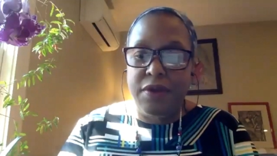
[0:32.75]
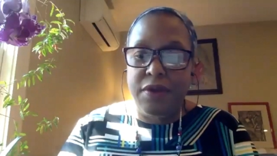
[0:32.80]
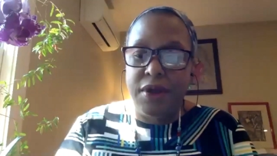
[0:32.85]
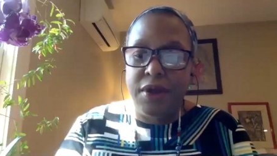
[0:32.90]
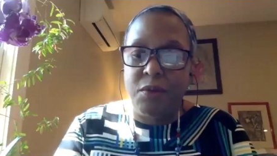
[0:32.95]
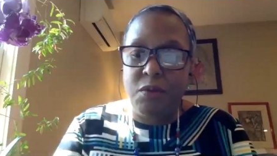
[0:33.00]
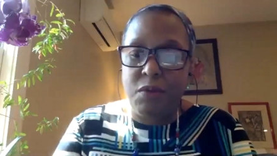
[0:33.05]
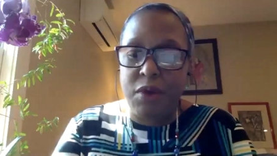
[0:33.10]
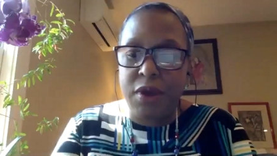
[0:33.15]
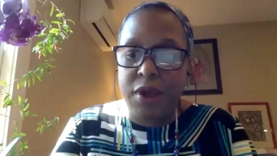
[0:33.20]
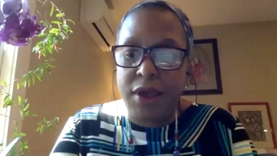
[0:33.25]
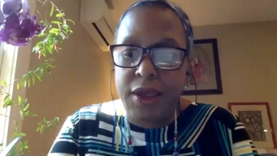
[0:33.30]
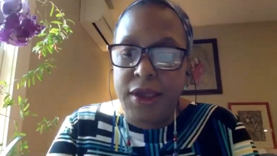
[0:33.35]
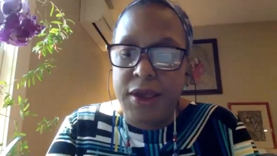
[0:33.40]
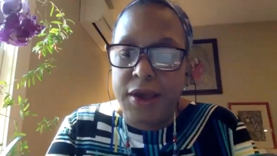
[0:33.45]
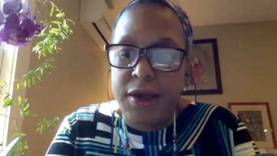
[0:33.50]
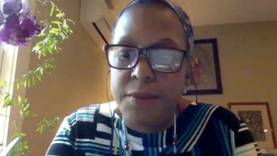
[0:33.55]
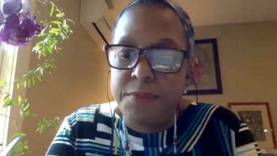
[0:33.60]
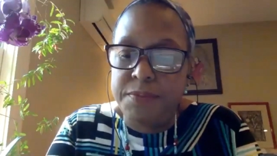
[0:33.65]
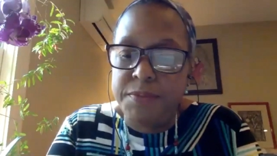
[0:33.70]
I, I
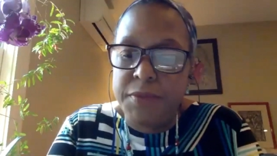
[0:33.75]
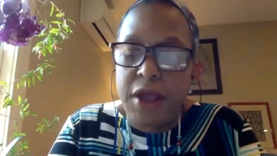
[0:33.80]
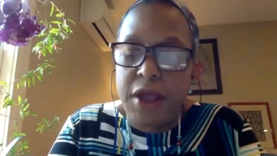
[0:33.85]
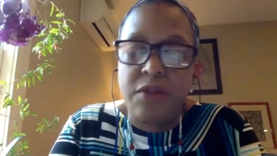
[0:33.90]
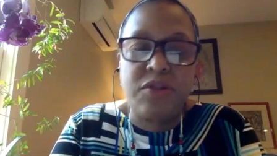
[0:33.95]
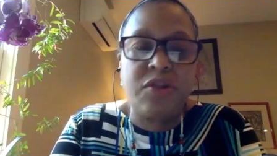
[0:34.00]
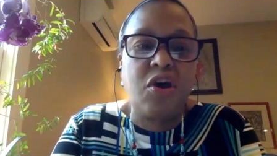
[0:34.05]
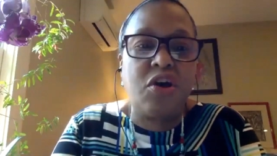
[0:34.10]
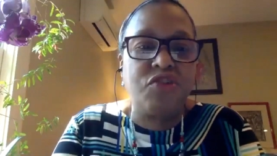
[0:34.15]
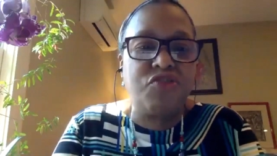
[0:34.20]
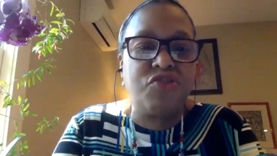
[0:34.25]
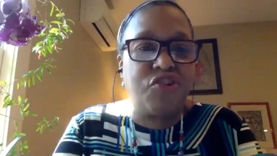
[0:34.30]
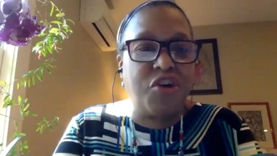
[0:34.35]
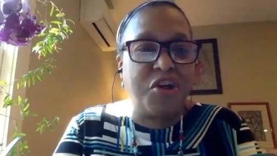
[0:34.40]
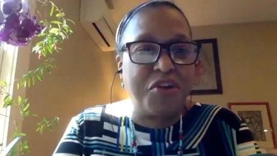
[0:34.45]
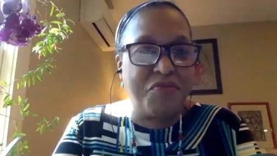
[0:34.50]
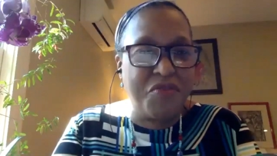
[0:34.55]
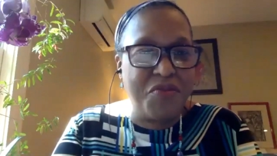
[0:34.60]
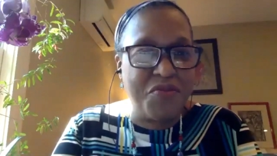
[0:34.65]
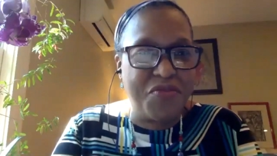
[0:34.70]
um, I'll touch on
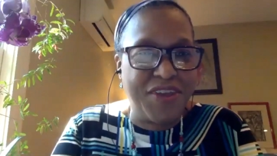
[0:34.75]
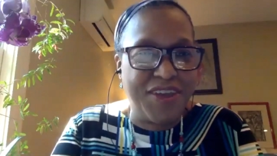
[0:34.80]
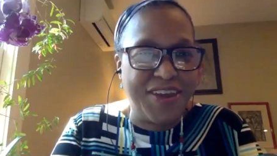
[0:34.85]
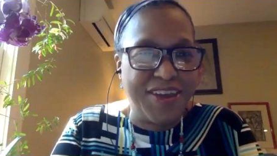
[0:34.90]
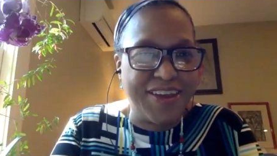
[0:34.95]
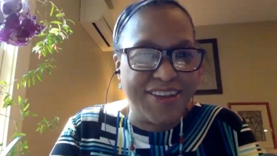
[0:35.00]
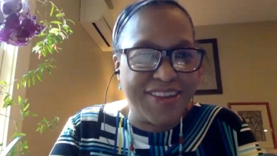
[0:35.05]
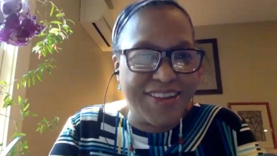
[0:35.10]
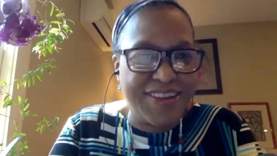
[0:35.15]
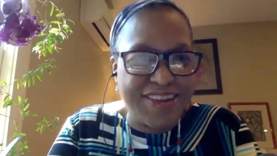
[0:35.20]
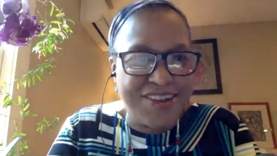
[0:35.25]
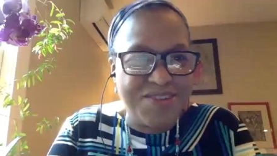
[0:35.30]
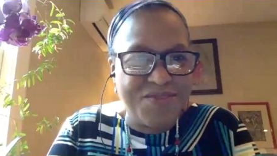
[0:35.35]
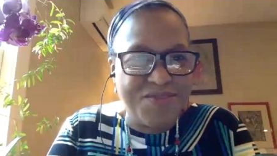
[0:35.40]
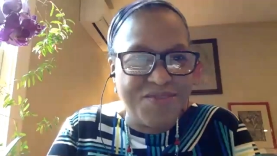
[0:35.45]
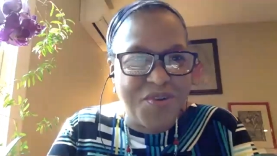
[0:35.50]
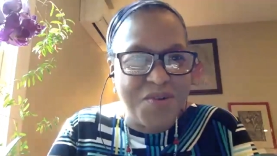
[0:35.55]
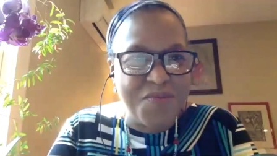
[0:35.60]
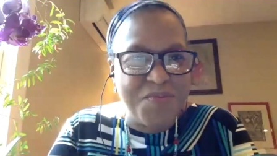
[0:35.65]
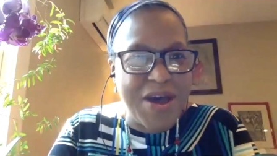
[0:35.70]
a few things
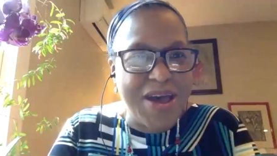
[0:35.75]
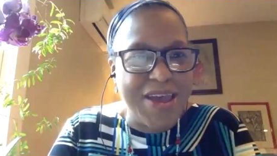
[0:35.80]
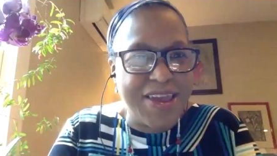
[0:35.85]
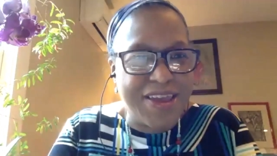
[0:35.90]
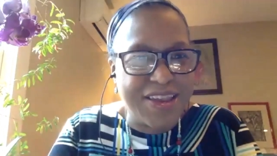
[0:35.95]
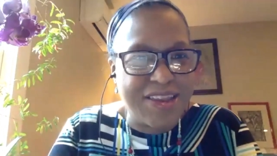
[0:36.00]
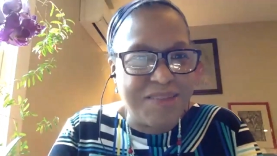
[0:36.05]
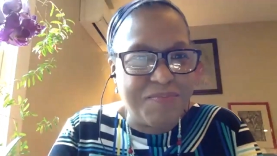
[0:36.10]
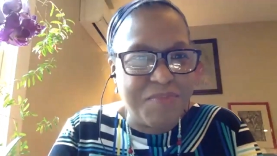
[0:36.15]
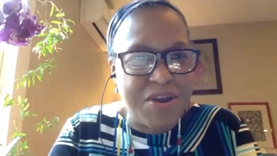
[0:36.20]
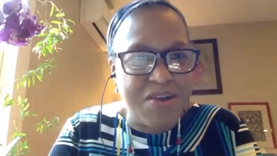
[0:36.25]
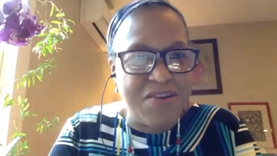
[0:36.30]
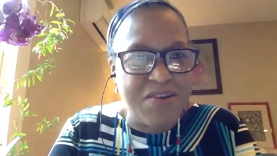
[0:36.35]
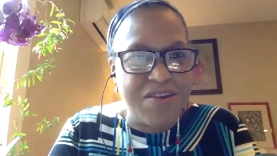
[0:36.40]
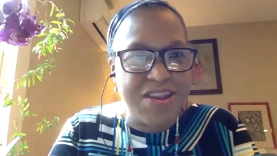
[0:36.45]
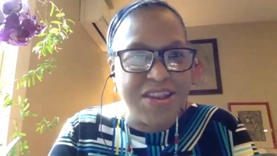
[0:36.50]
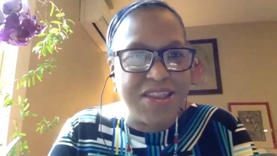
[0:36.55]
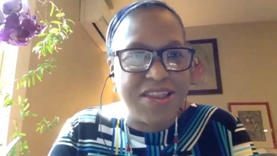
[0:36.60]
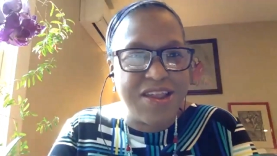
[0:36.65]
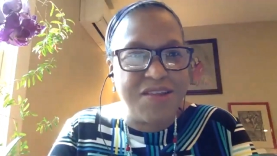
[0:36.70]
from my
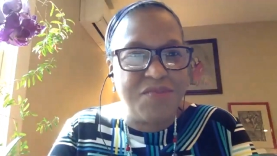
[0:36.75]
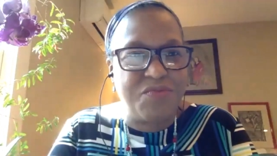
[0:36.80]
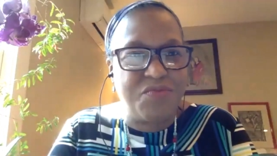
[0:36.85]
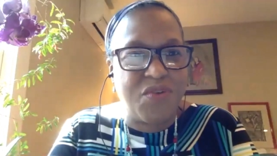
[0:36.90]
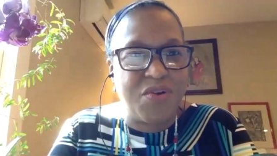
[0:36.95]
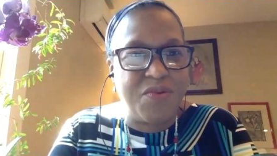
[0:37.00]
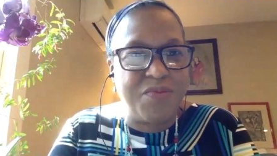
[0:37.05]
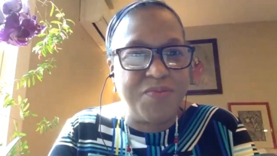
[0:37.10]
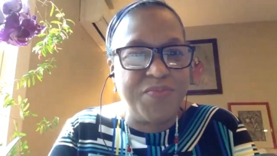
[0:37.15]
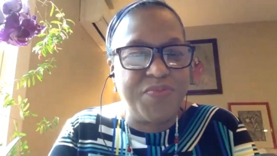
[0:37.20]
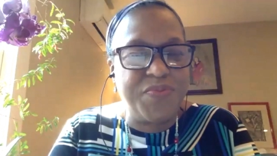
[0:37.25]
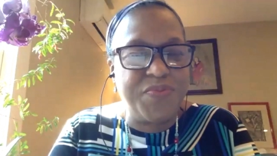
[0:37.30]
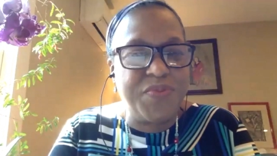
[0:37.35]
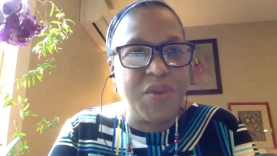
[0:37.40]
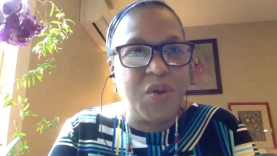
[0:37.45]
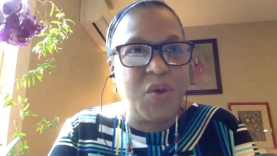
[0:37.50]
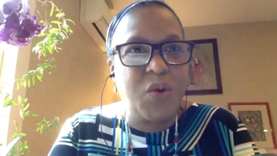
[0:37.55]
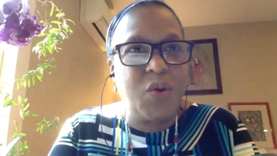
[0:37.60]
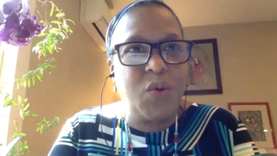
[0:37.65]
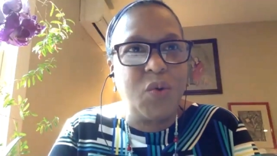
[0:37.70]
experience and from
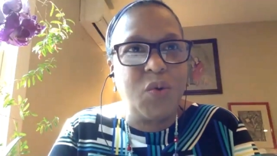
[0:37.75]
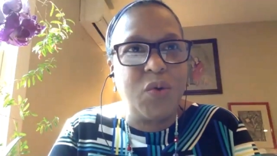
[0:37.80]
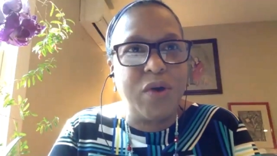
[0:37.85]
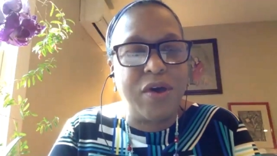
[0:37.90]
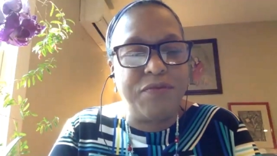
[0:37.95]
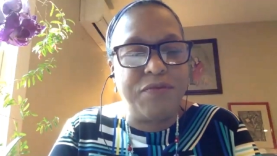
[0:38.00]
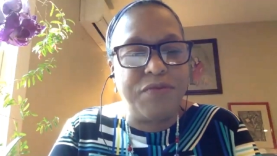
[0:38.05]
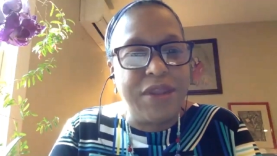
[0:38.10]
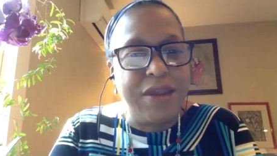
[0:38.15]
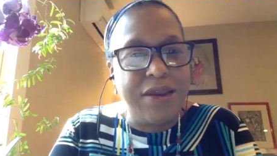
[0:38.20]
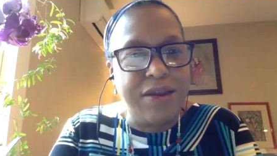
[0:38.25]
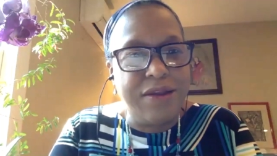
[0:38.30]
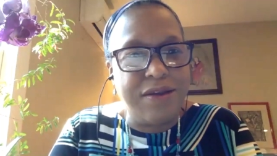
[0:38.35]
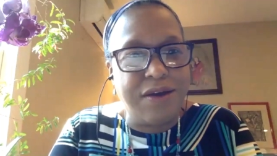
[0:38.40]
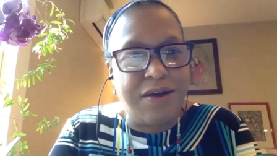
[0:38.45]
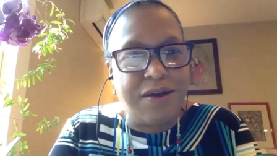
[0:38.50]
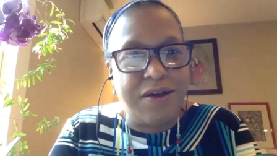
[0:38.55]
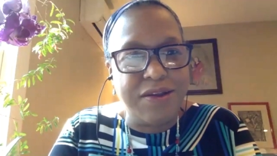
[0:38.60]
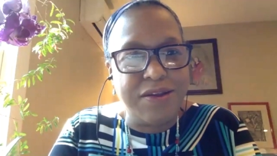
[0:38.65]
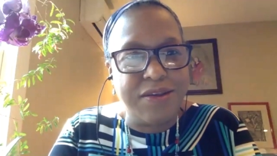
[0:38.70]
who I've leaned
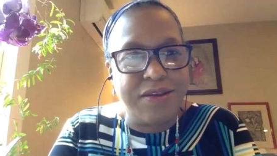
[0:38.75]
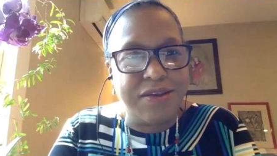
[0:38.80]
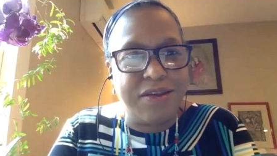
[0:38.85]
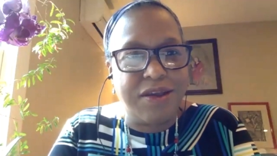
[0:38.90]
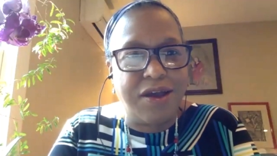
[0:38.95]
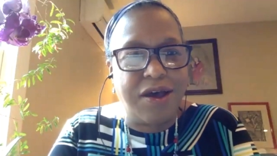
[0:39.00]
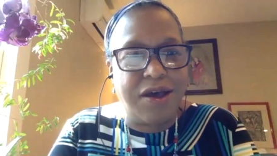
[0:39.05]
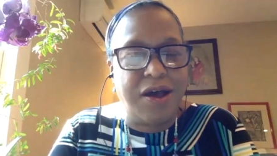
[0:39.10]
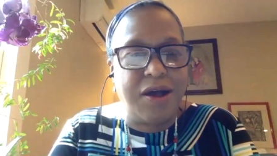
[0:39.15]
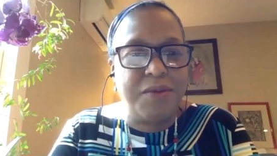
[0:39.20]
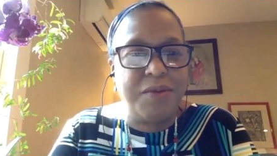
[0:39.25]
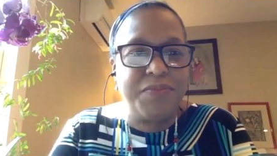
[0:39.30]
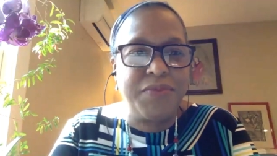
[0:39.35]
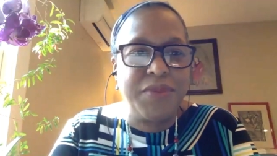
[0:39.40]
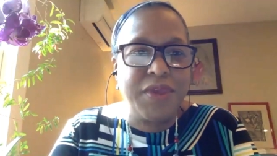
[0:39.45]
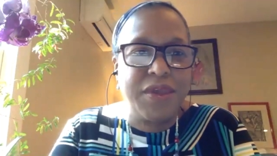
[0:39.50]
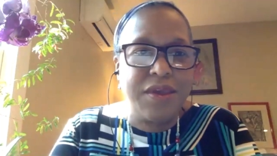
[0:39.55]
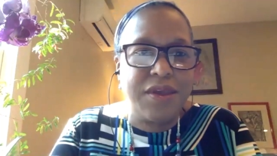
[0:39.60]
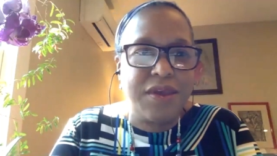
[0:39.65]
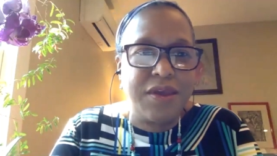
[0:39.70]
on um,
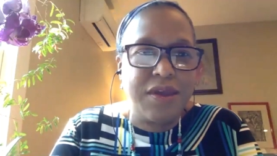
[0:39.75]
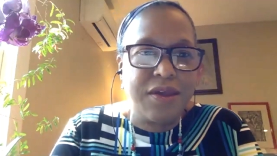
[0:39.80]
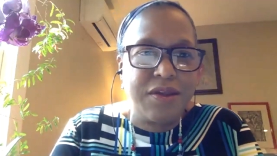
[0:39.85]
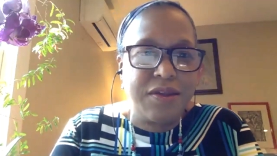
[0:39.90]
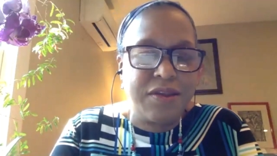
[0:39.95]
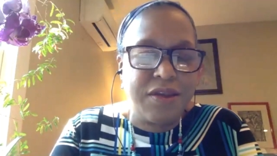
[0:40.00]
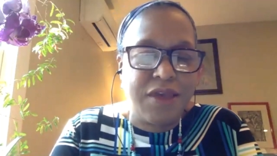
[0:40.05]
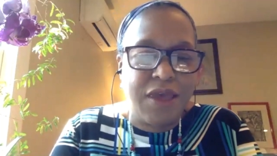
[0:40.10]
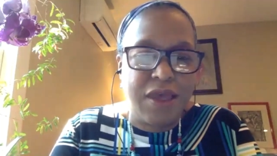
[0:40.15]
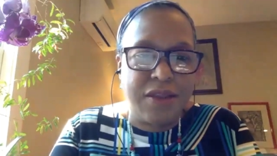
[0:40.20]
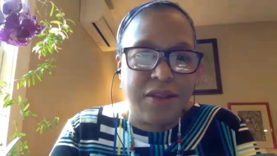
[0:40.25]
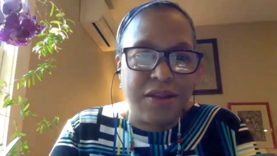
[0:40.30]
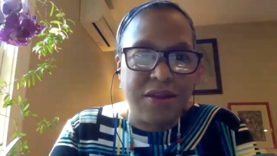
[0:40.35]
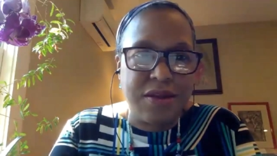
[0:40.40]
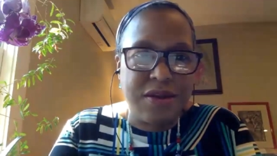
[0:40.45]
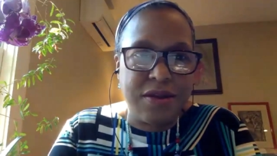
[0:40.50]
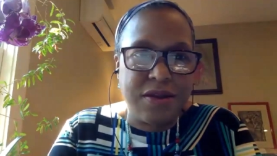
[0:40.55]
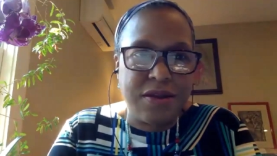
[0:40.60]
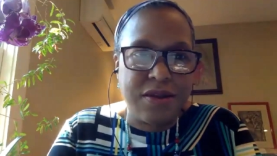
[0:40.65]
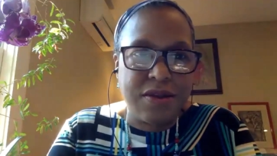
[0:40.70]
to get
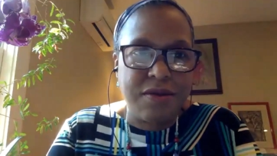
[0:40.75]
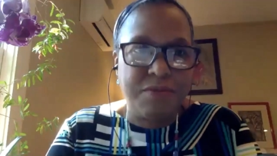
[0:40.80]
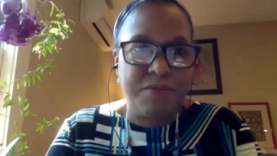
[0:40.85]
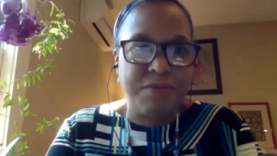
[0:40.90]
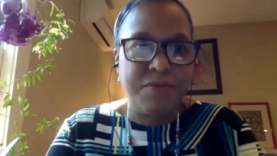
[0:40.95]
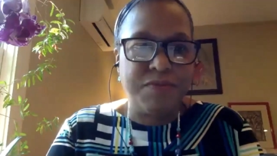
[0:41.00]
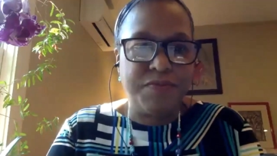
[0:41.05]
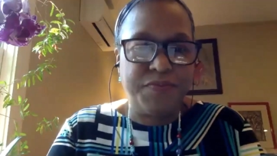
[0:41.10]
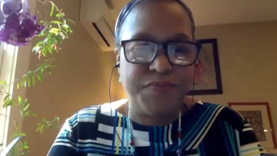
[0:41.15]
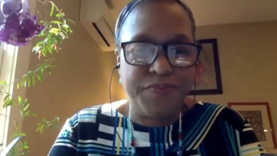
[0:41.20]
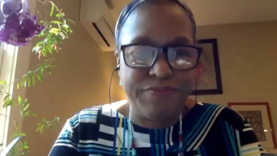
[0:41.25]
some